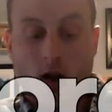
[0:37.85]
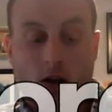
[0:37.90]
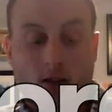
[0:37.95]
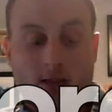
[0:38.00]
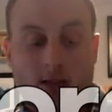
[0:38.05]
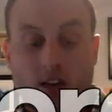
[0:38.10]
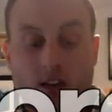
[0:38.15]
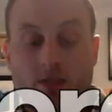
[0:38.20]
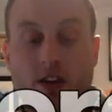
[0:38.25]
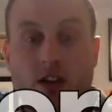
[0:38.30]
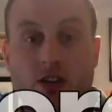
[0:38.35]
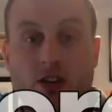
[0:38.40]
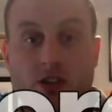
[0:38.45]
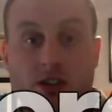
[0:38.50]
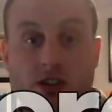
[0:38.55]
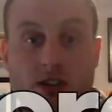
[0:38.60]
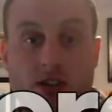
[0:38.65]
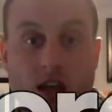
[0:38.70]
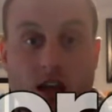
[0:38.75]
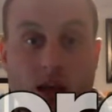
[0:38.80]
take advantage of
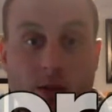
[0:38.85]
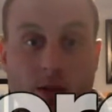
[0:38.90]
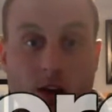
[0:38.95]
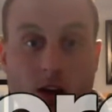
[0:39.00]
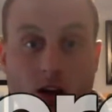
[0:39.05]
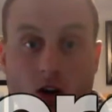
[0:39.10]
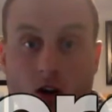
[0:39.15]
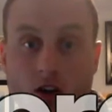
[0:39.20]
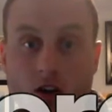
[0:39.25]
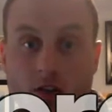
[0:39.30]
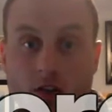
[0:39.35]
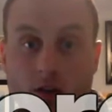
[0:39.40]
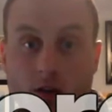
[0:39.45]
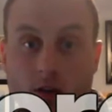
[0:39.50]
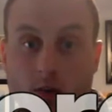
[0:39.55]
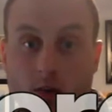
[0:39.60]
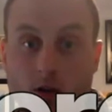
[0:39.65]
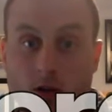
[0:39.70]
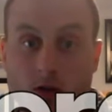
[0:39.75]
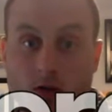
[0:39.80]
this lab kit offer that
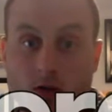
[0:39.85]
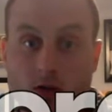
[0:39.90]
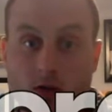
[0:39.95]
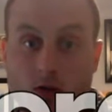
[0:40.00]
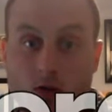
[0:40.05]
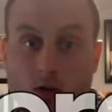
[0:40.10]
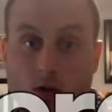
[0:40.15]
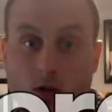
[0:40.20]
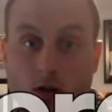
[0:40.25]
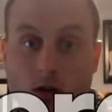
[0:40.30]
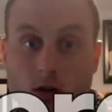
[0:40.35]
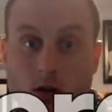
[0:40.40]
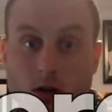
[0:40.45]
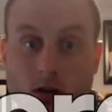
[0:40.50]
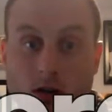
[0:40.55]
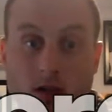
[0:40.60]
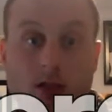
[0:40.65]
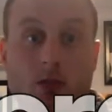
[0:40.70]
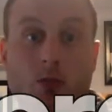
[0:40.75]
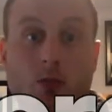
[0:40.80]
I'm going to
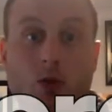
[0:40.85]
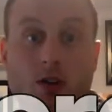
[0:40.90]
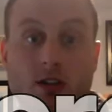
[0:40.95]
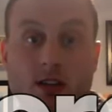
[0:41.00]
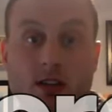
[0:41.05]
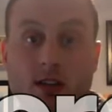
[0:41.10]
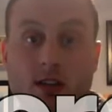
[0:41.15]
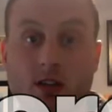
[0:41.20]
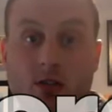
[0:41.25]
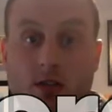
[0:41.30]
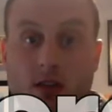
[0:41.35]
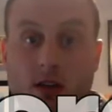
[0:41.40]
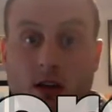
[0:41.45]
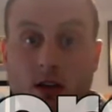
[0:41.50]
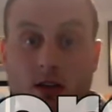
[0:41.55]
get into more detail in?